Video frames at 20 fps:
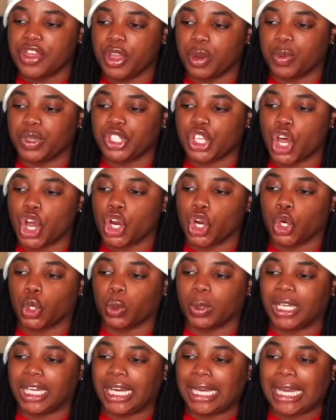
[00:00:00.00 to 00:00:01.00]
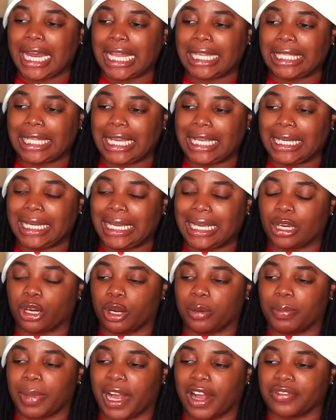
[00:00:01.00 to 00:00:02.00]
there was a green lady in
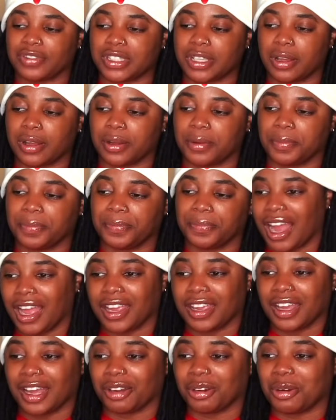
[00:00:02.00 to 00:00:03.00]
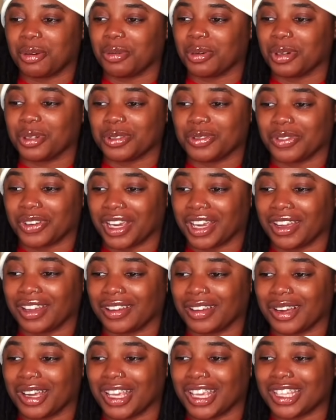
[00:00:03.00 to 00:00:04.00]
our bathtub. I ain't got no words for
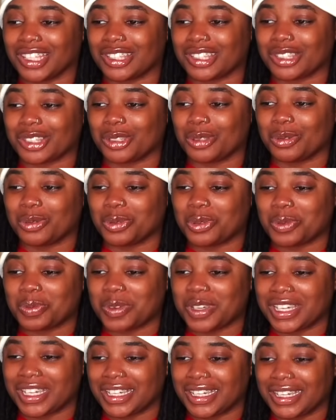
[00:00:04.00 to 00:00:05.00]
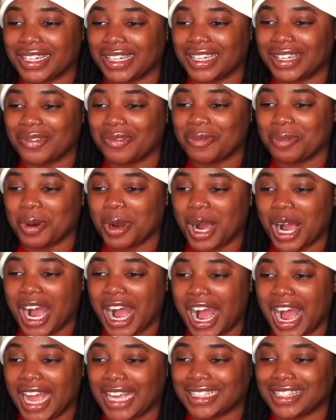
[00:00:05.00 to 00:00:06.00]
that. Excuse me?
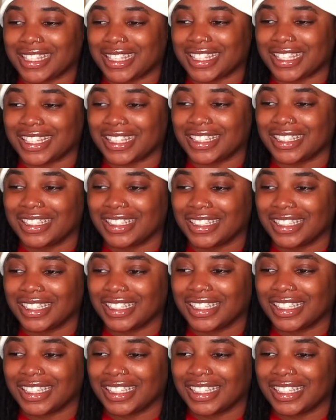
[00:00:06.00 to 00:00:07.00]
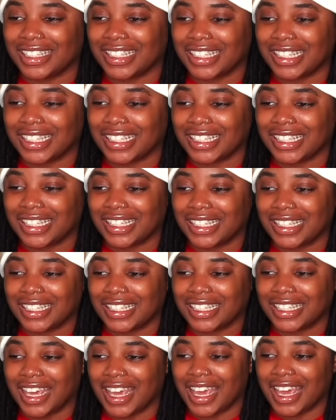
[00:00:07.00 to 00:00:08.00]
What?
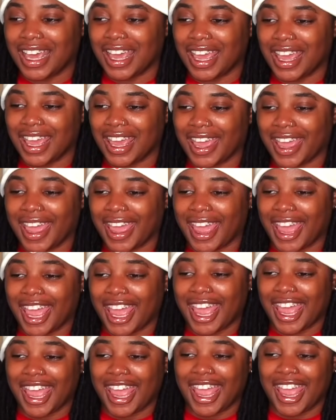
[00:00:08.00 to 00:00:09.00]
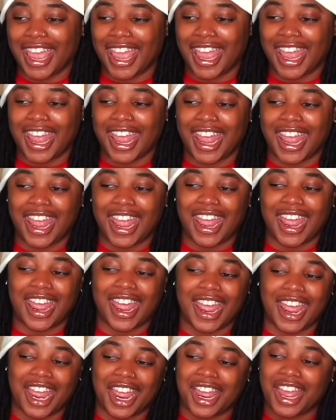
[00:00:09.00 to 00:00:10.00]

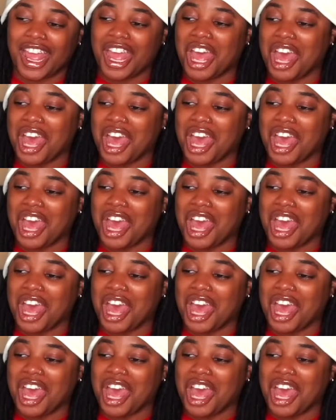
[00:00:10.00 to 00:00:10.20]
Hey!